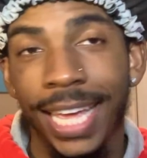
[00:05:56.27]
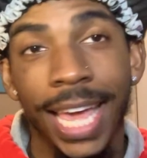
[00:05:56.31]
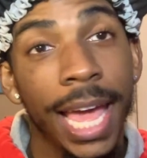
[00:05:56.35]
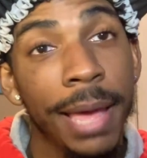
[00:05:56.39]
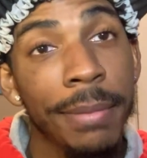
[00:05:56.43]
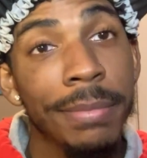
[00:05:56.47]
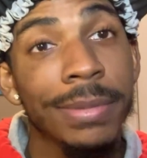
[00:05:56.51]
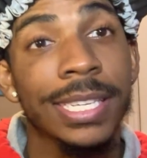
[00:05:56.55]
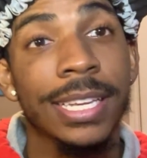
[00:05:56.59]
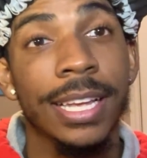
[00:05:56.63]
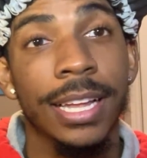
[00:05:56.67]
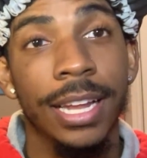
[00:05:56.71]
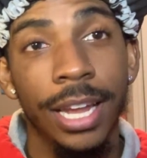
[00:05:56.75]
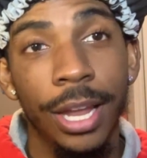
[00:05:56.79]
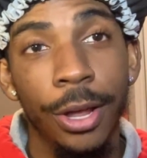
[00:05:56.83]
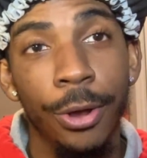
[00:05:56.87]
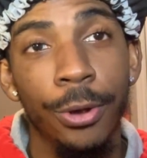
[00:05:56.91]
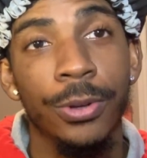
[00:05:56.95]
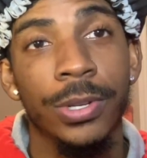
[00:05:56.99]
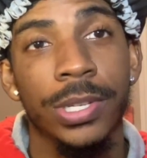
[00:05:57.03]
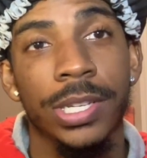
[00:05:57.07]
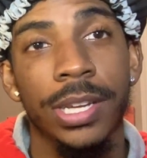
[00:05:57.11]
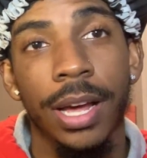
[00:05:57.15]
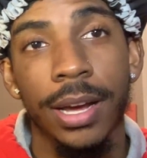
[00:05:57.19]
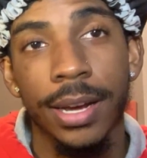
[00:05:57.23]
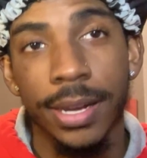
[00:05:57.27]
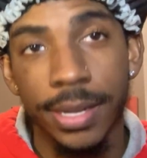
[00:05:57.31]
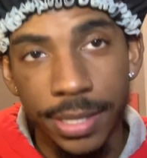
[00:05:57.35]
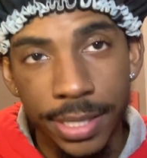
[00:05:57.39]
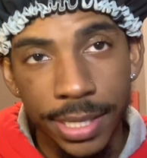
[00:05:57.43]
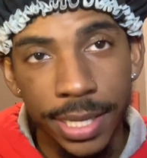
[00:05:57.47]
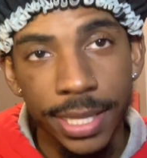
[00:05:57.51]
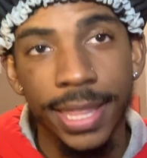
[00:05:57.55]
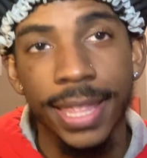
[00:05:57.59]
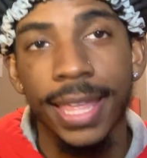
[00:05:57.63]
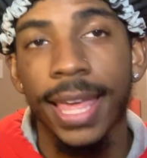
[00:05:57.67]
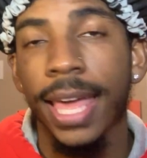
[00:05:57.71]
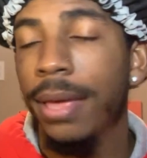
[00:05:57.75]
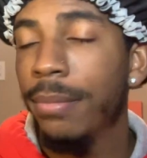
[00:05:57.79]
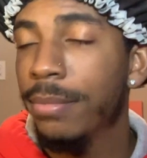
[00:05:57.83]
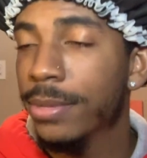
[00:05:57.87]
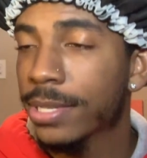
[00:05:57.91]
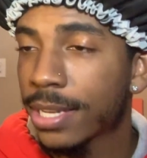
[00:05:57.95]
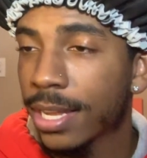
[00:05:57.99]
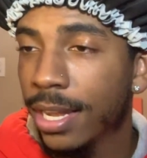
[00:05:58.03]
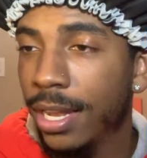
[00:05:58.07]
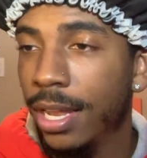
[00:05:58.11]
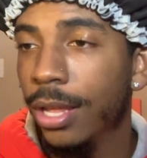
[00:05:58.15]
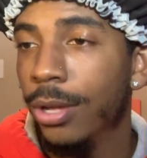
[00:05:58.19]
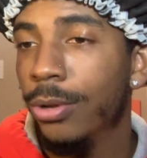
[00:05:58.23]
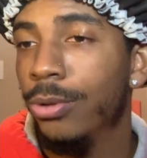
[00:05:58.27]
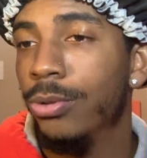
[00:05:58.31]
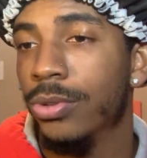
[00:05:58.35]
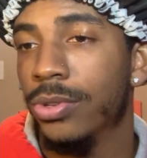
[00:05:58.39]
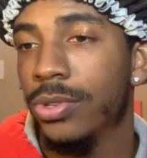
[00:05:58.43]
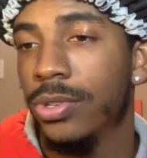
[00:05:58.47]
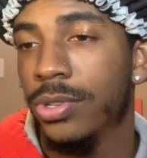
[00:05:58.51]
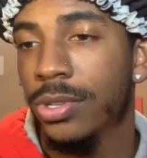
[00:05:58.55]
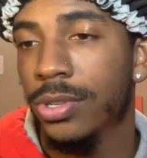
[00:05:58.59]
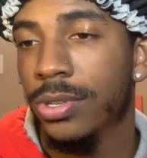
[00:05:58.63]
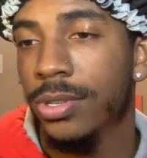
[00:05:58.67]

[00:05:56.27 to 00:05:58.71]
Game is closed. Y'all can see the game is closed.